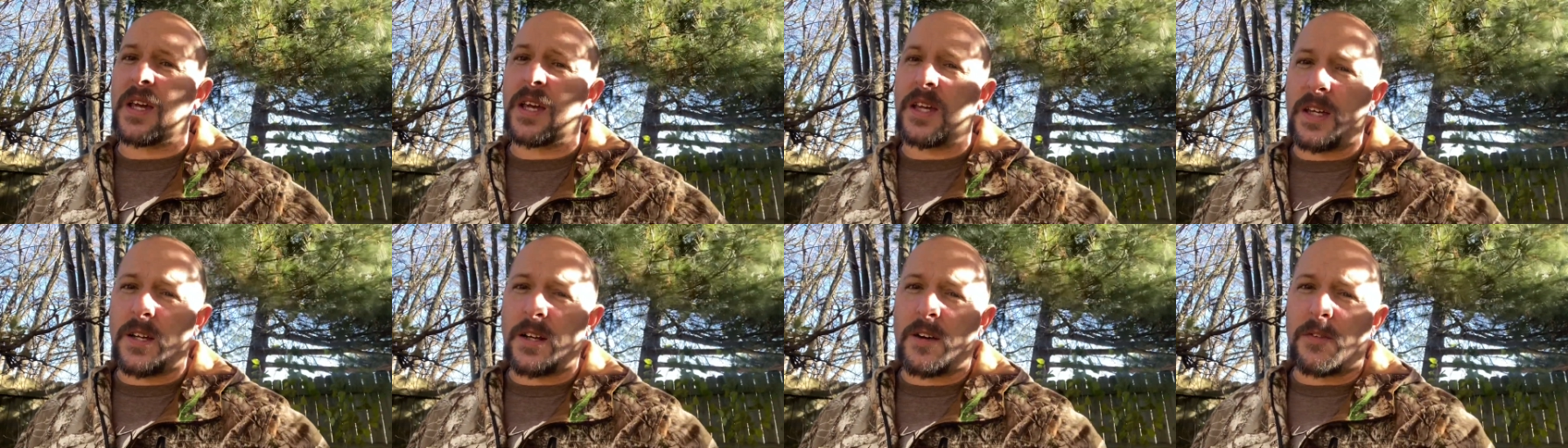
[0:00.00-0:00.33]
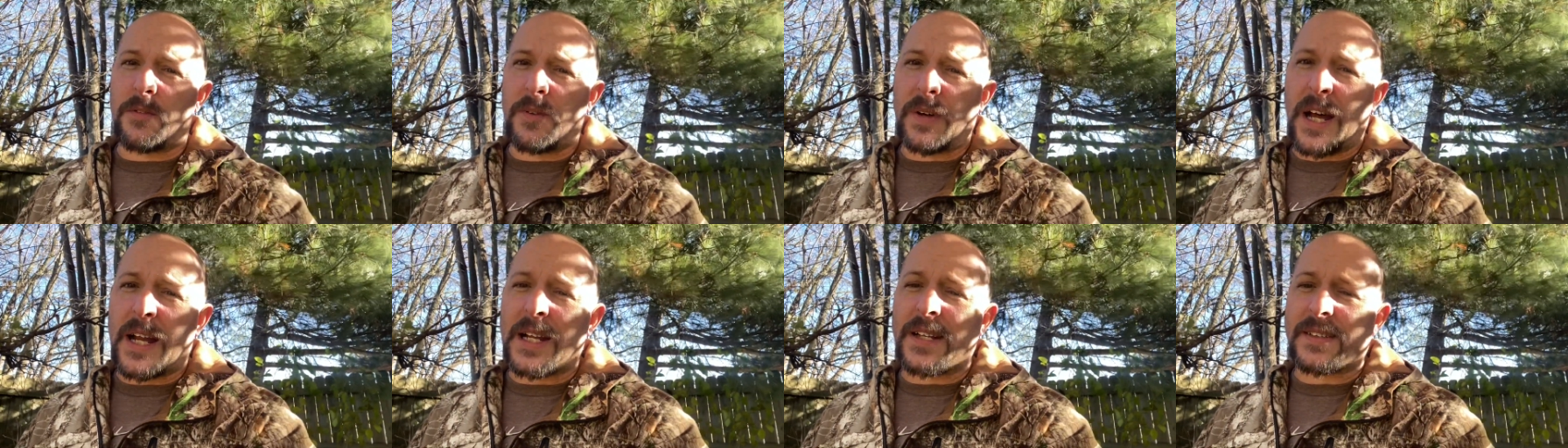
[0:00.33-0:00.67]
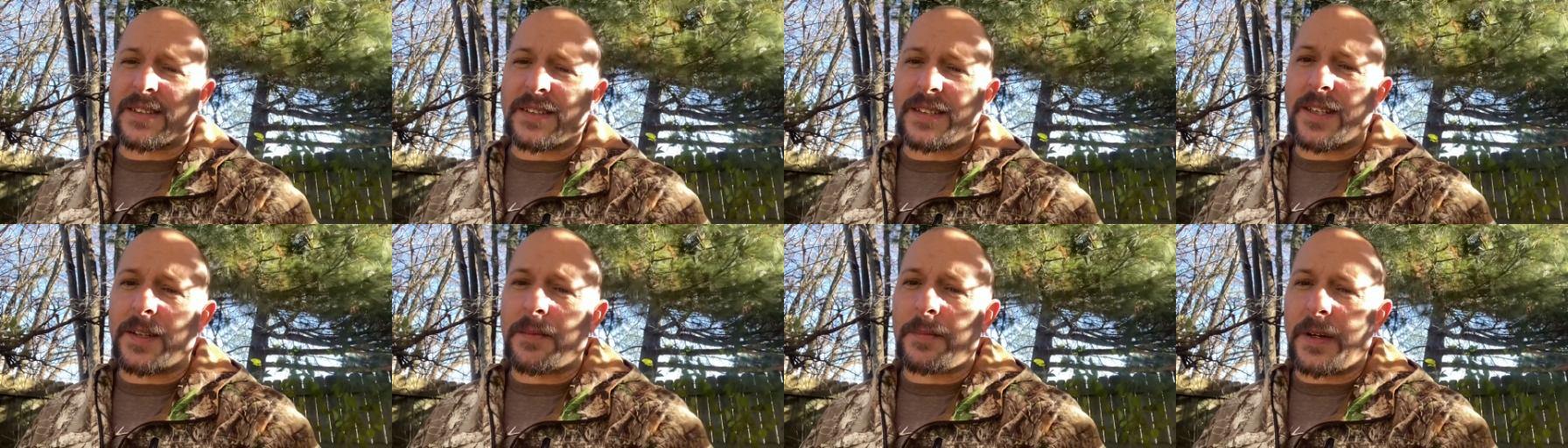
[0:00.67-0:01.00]
you know, we got to
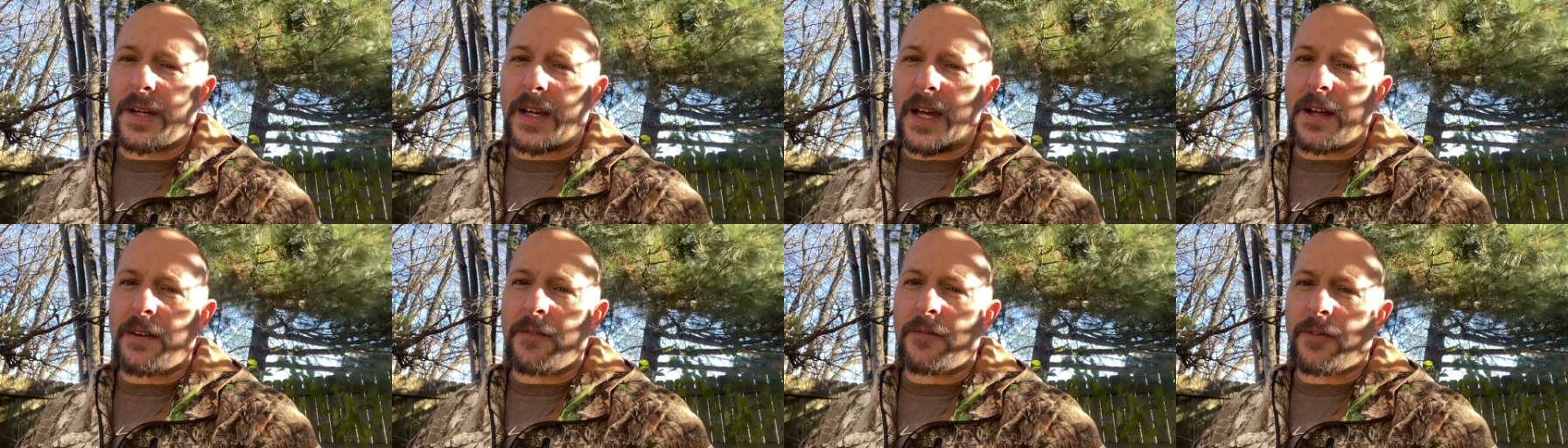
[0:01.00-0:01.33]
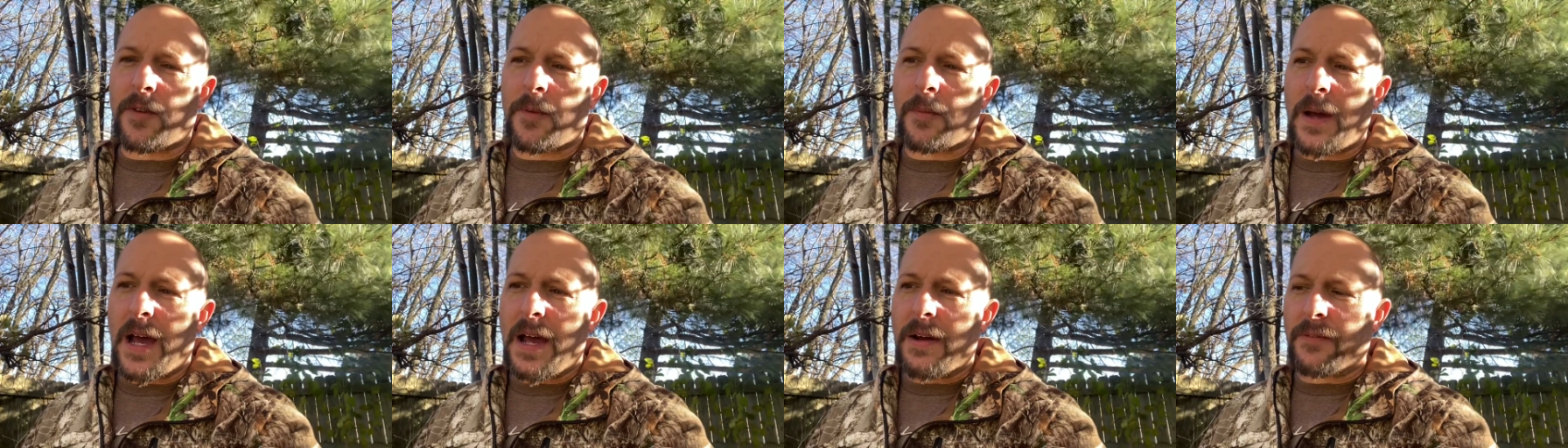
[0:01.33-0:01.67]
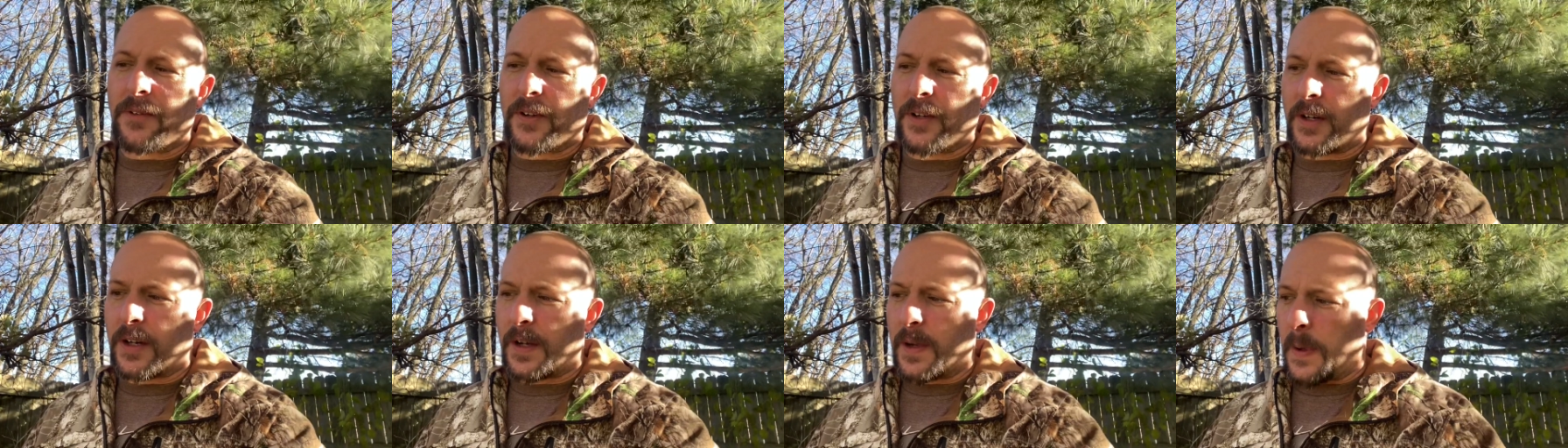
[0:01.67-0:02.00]
see him again from
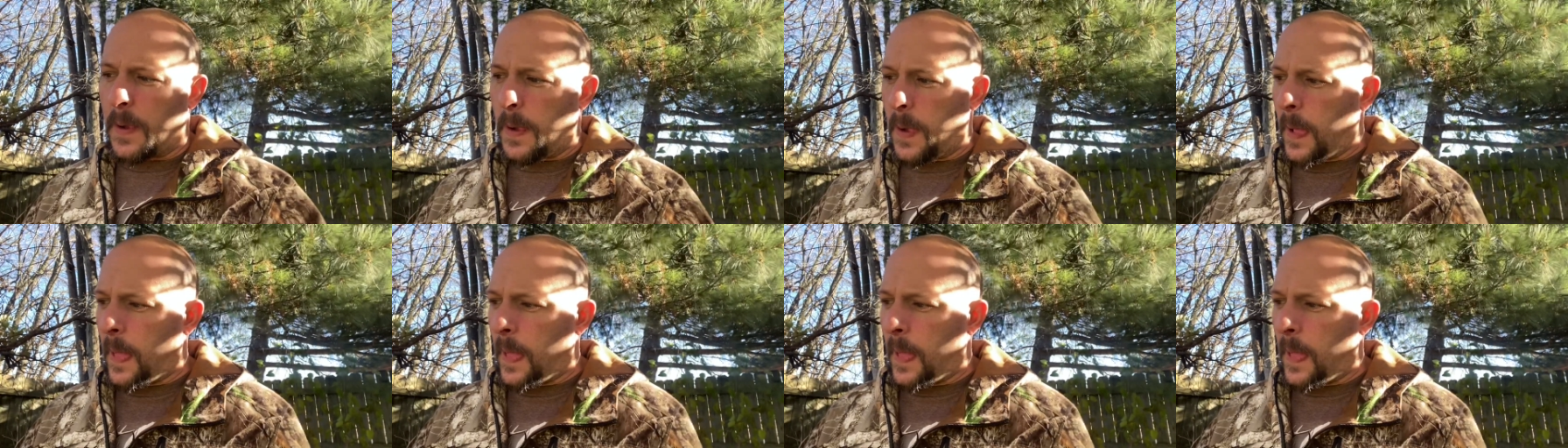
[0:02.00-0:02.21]
Africa.